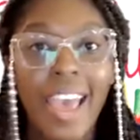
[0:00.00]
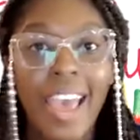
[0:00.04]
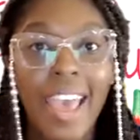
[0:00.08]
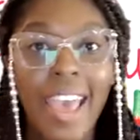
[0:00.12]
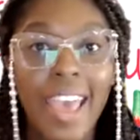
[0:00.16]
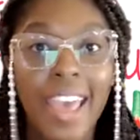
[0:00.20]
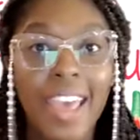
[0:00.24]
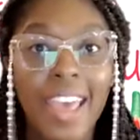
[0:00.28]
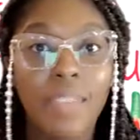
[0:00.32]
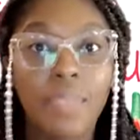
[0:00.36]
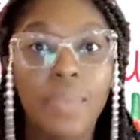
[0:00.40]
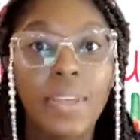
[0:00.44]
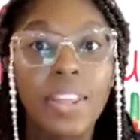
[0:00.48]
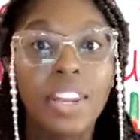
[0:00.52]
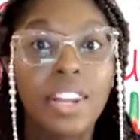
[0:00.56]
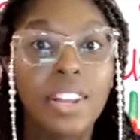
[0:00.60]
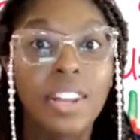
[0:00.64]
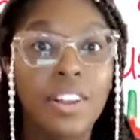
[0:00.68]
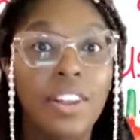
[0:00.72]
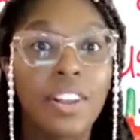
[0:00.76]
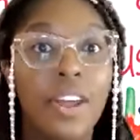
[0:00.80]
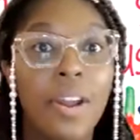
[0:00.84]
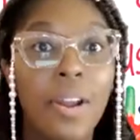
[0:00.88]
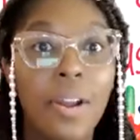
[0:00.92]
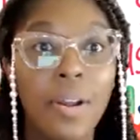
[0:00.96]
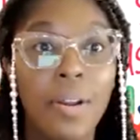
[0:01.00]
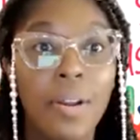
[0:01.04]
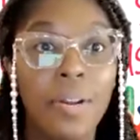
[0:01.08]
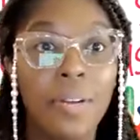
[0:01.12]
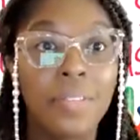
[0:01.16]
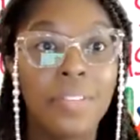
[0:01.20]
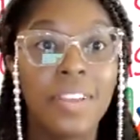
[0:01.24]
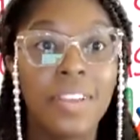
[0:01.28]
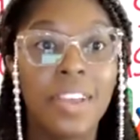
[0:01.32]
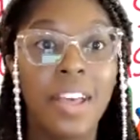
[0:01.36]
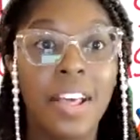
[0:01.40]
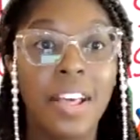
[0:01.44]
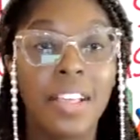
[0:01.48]
And we
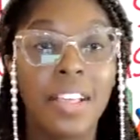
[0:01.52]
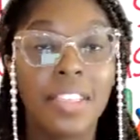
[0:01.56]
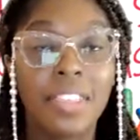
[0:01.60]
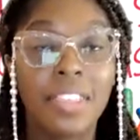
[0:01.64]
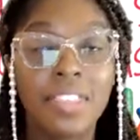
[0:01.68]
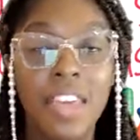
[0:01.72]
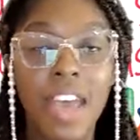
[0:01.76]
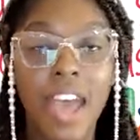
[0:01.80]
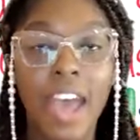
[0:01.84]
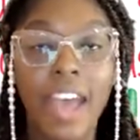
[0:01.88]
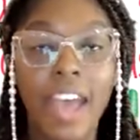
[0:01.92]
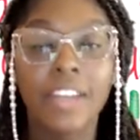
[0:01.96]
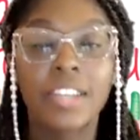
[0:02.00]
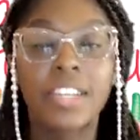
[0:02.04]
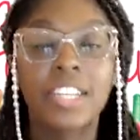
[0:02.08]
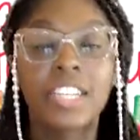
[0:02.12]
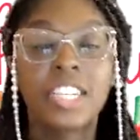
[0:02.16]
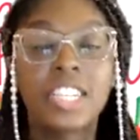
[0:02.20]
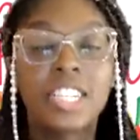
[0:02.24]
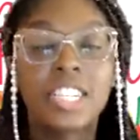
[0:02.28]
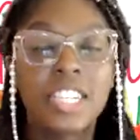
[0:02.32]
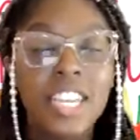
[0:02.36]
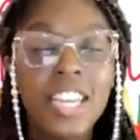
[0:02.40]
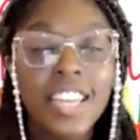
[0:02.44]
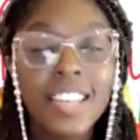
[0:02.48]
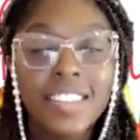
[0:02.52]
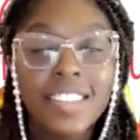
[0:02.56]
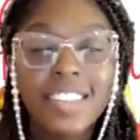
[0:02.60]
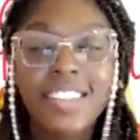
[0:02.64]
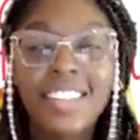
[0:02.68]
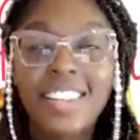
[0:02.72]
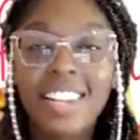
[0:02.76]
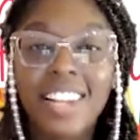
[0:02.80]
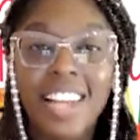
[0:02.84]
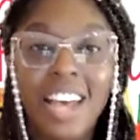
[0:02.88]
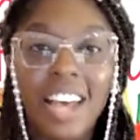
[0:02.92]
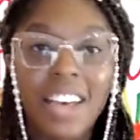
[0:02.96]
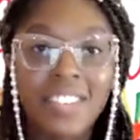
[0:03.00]
learned that Jesus
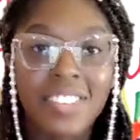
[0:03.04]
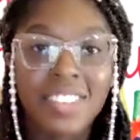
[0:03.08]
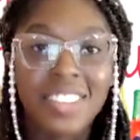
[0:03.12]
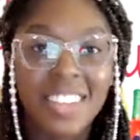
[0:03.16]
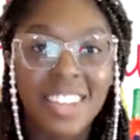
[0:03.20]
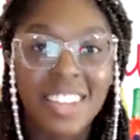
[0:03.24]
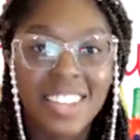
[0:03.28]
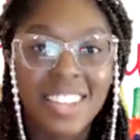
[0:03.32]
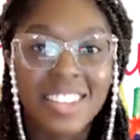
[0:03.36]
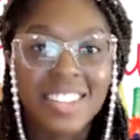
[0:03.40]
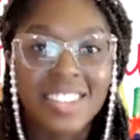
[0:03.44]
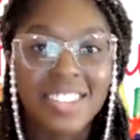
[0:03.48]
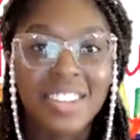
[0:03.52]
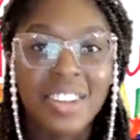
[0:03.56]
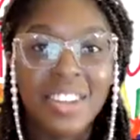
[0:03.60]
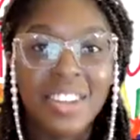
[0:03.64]
loves us.